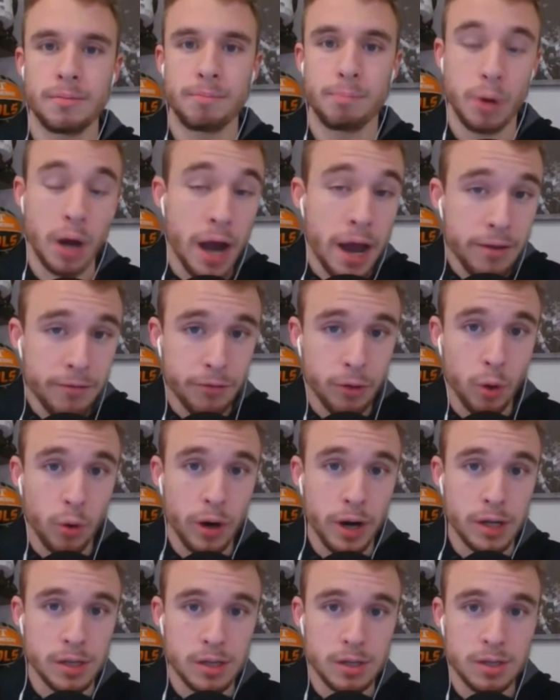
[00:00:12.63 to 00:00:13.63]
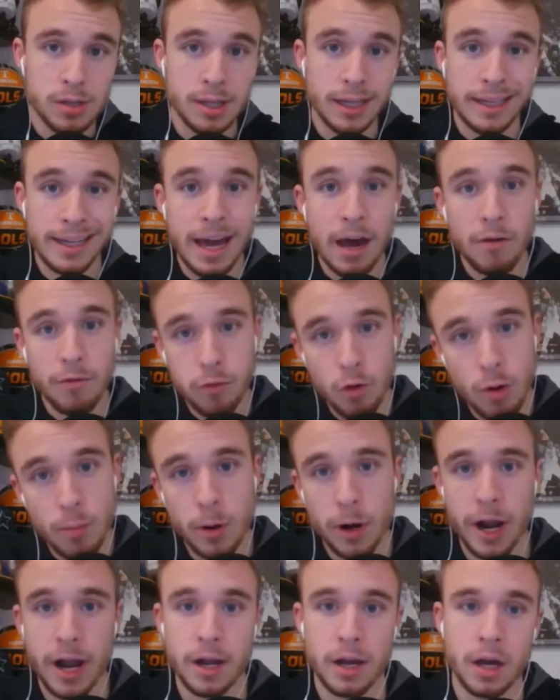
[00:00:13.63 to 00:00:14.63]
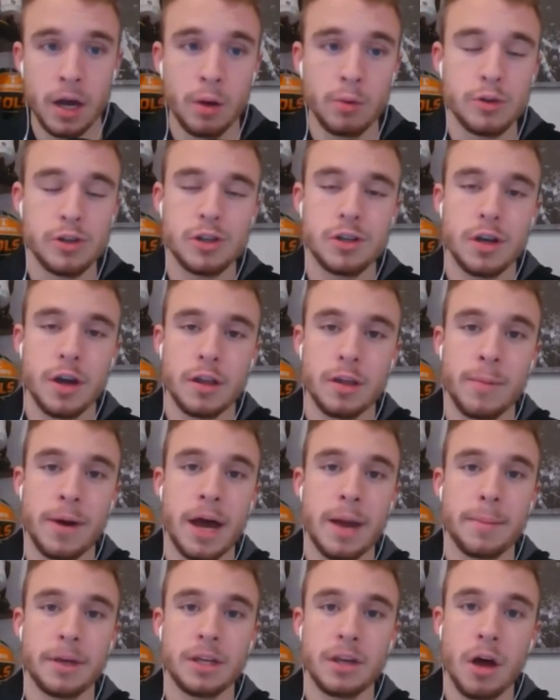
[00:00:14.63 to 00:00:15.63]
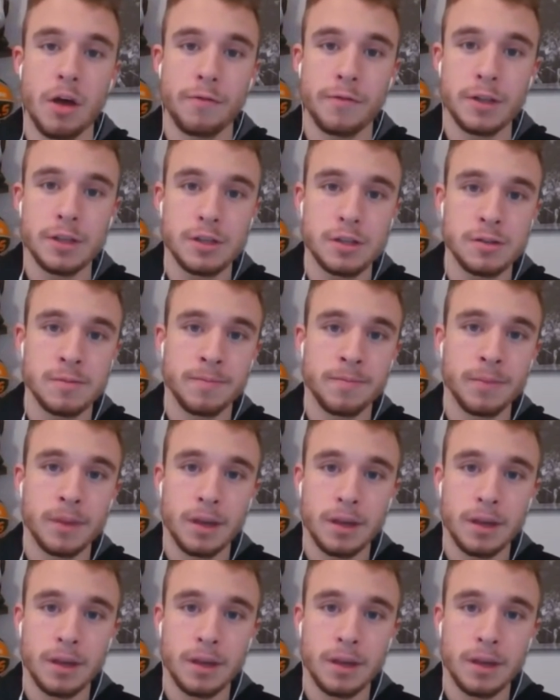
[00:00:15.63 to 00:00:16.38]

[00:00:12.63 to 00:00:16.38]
Brian Flores, the now former head coach of the Miami Dolphins,